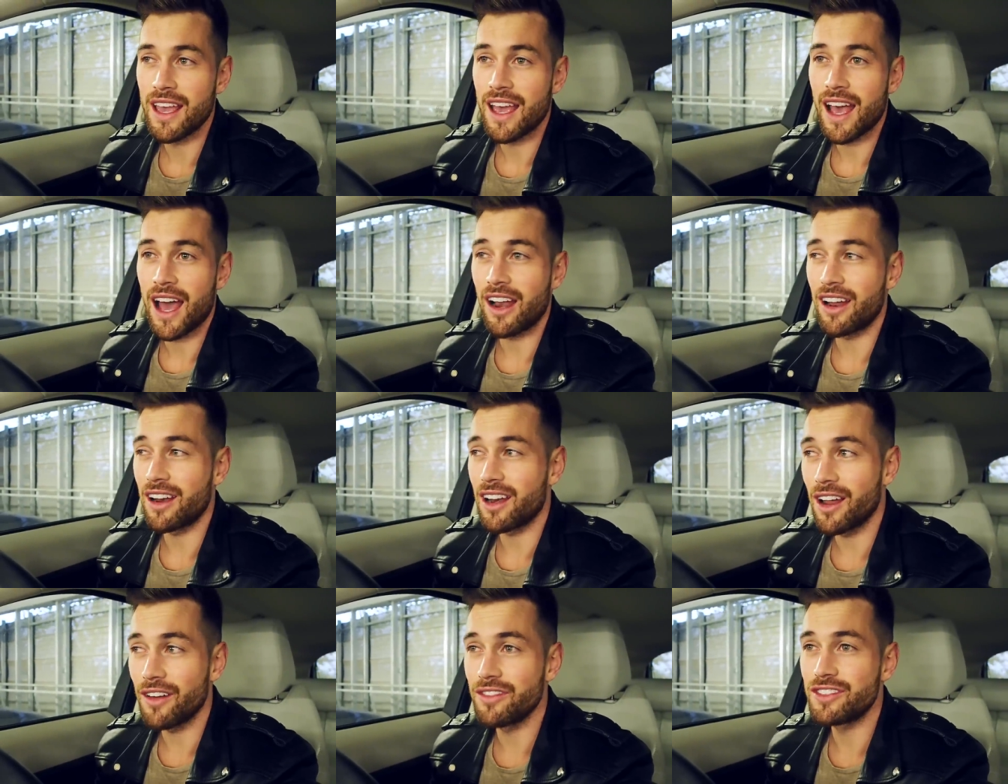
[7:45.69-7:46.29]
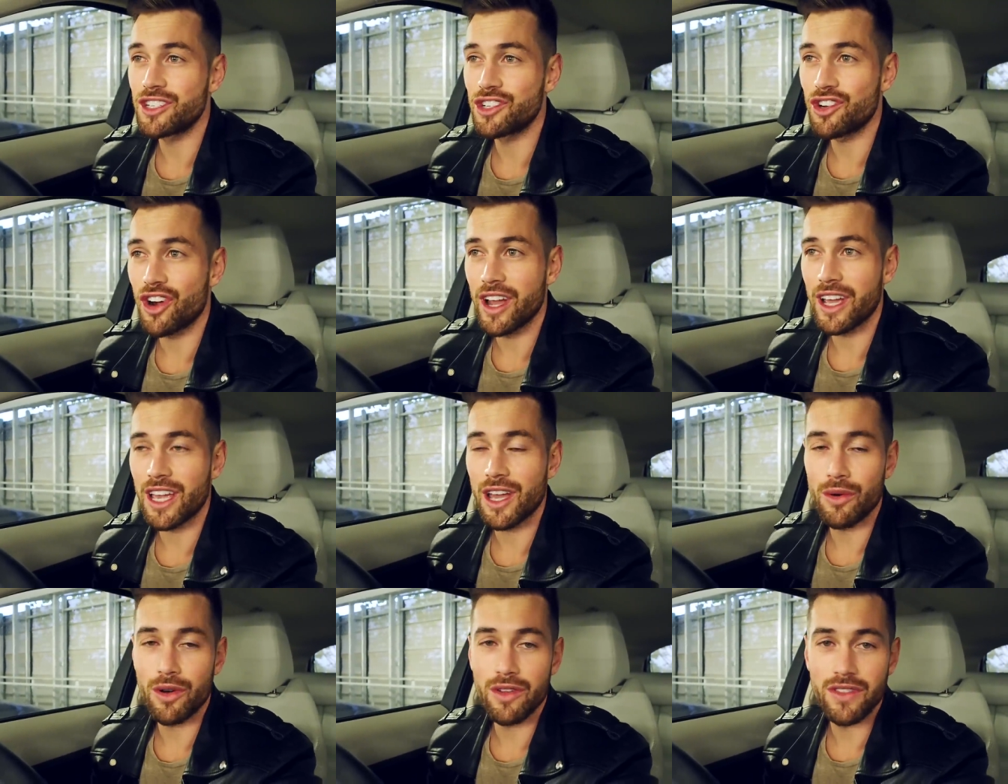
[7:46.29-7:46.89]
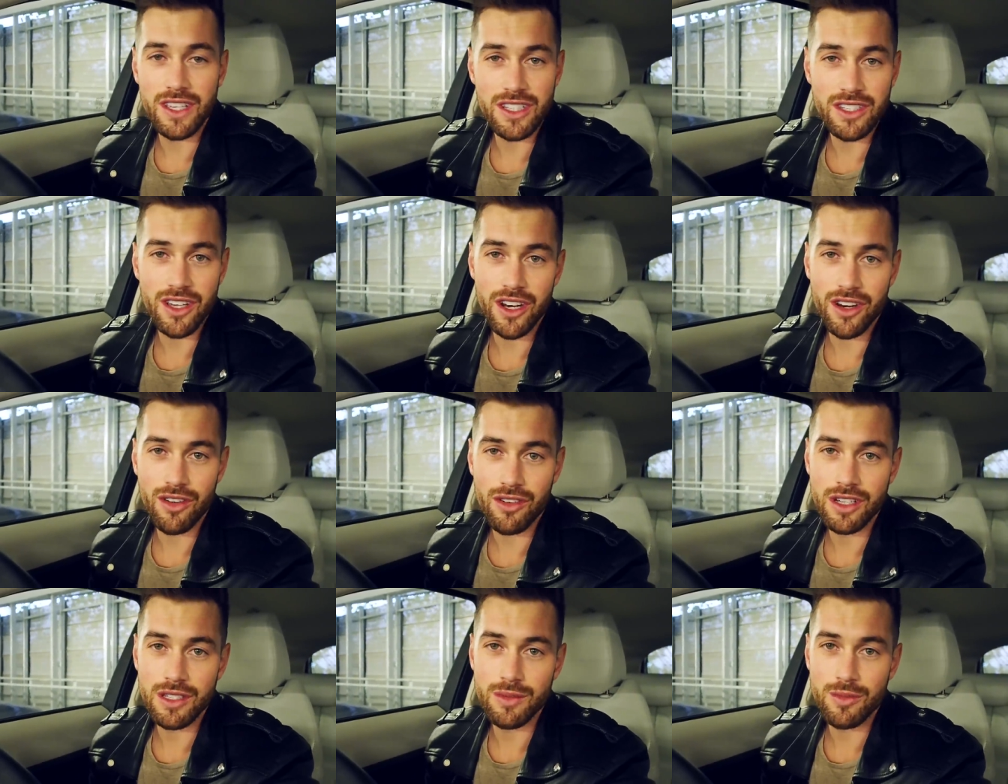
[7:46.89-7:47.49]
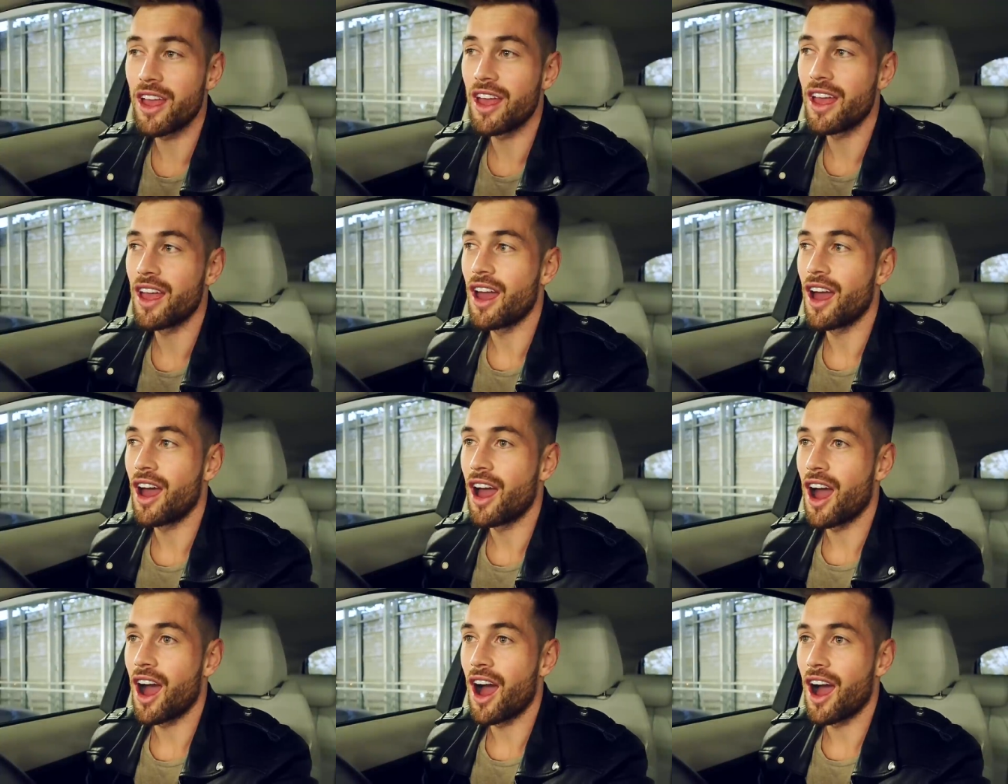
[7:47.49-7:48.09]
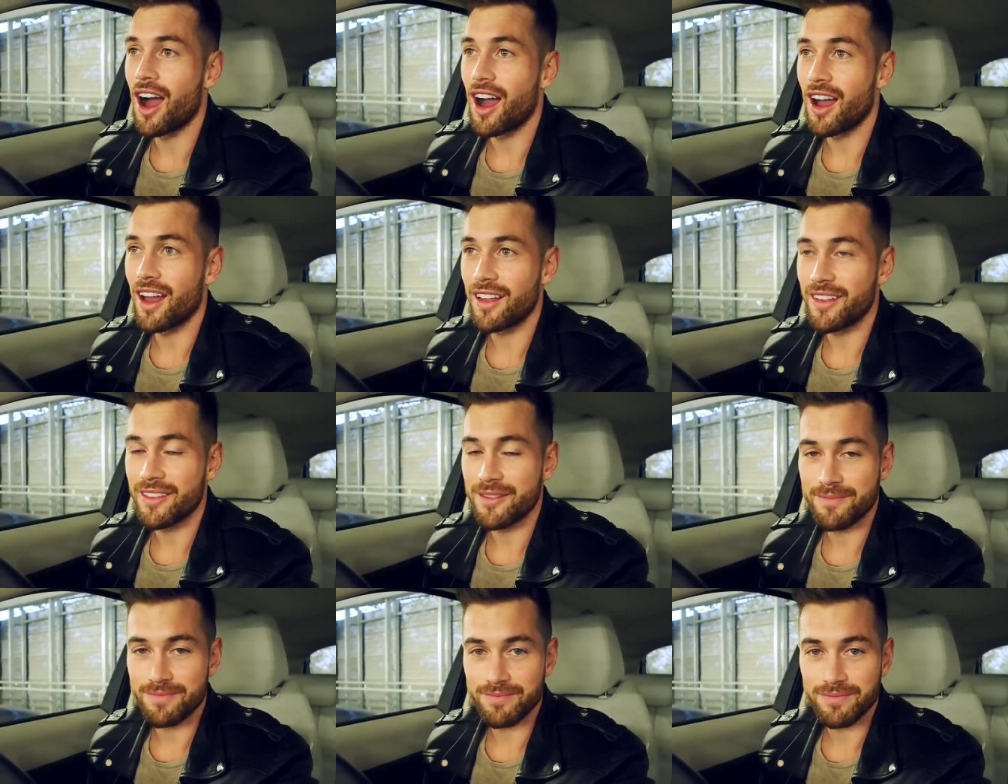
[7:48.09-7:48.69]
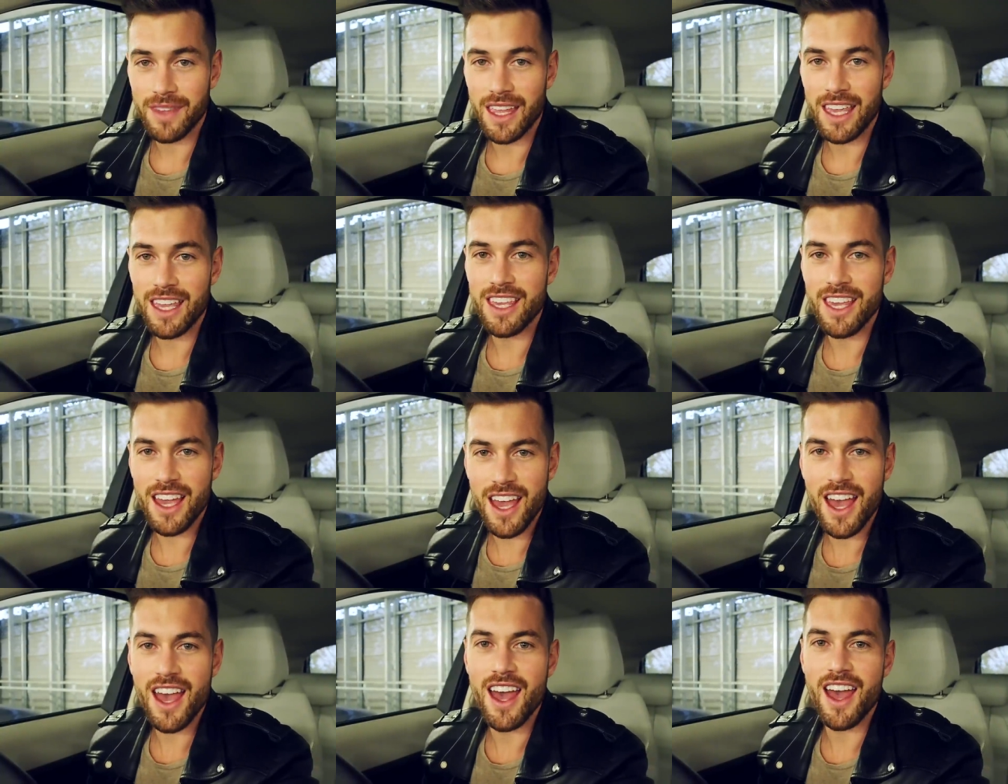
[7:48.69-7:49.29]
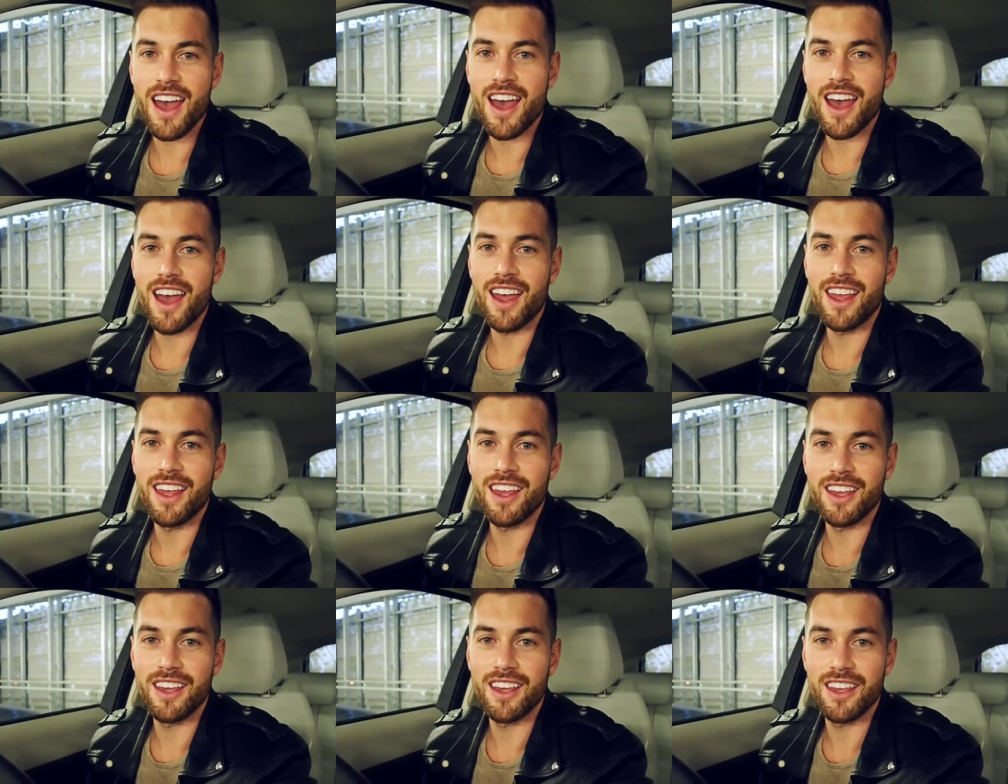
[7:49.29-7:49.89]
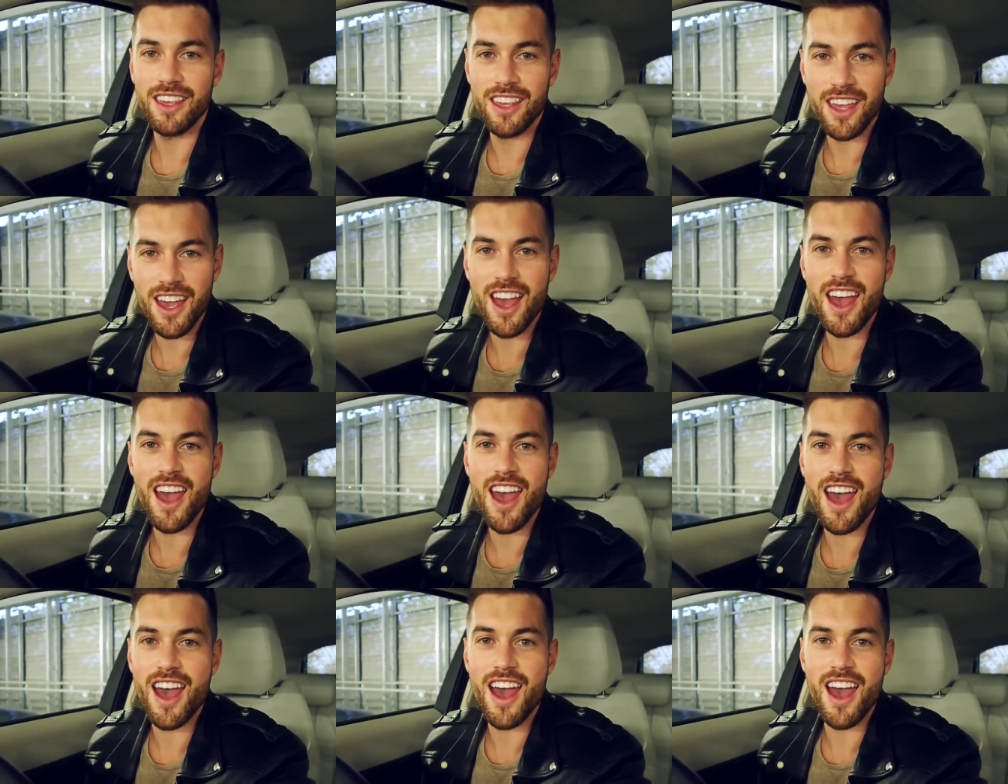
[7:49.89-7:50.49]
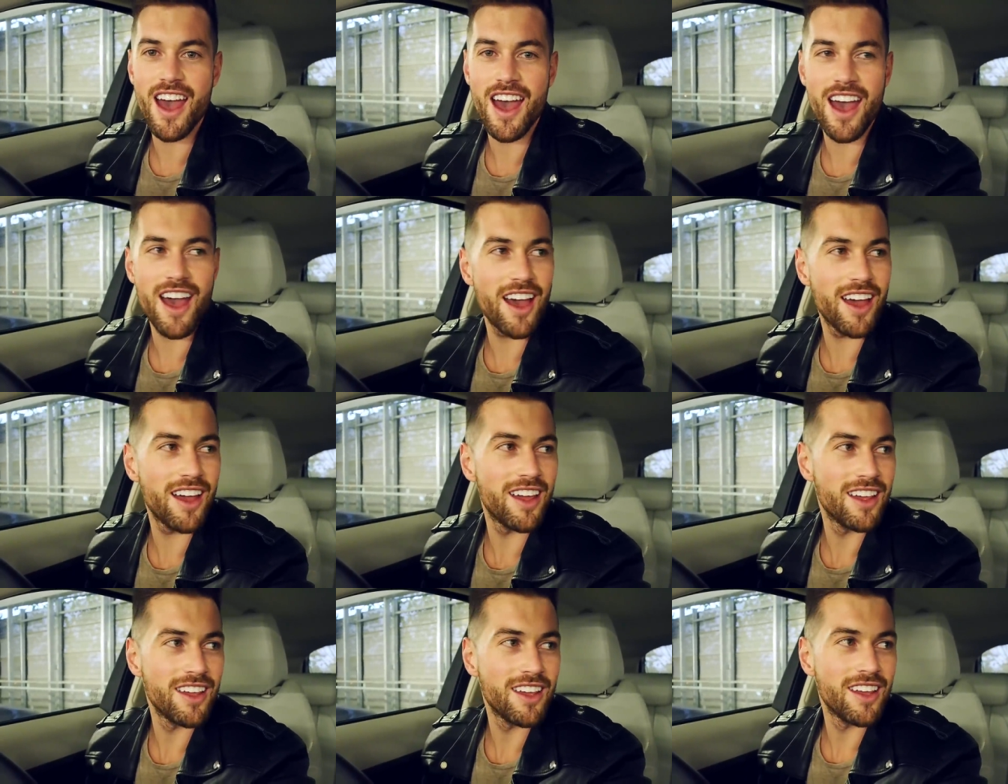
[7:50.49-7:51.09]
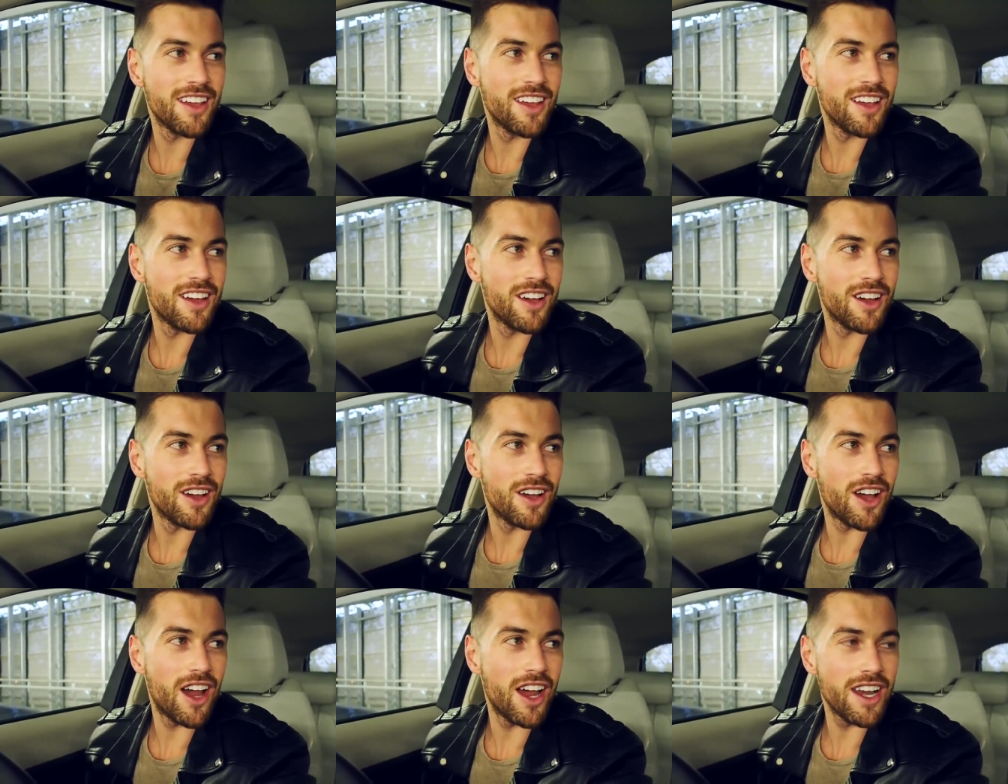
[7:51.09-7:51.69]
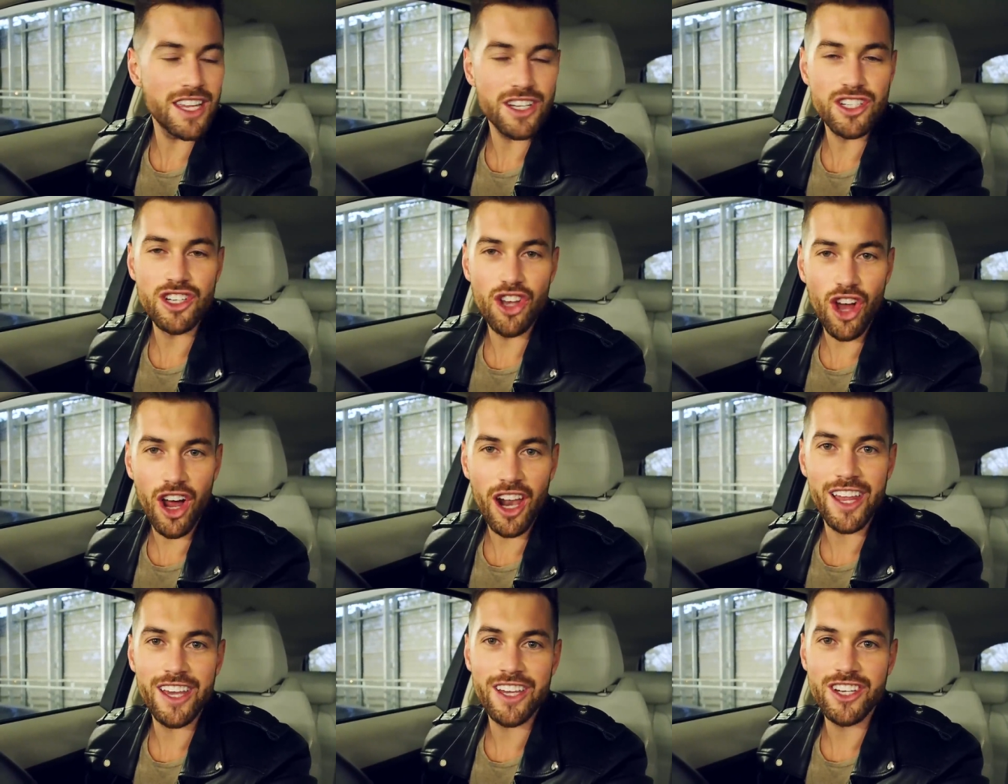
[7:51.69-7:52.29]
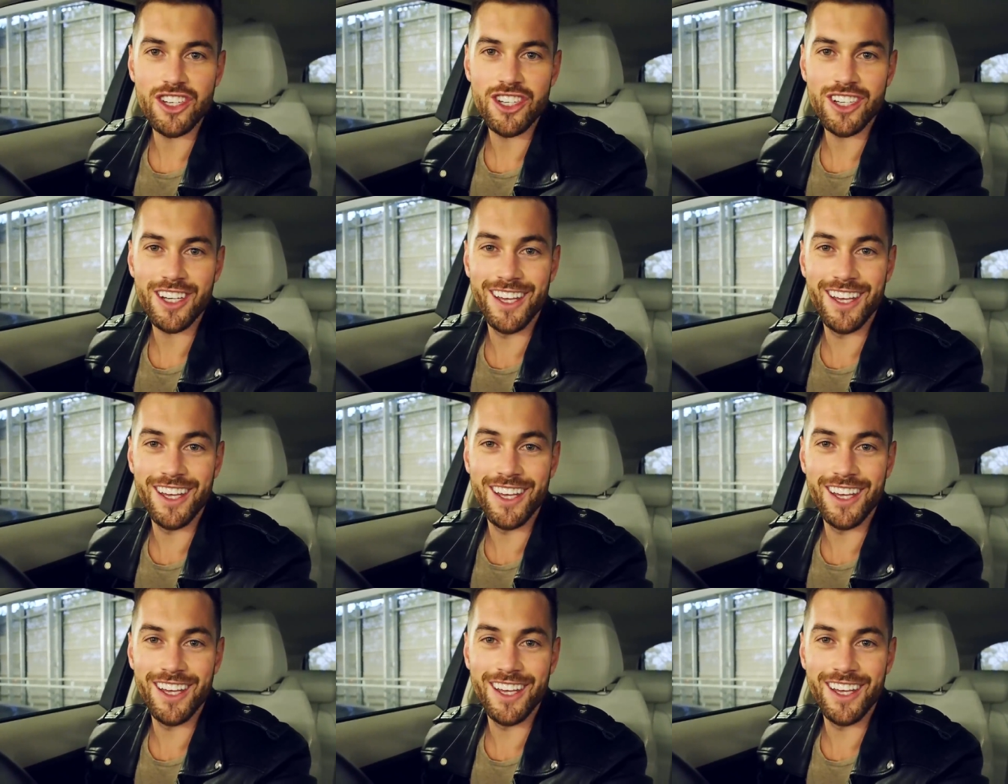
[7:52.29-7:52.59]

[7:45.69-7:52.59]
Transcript: And I'd love to try and get one this side of Christmas. Leave your suggestions in the, yeah. in the comments yeah. below. I need your knowledge.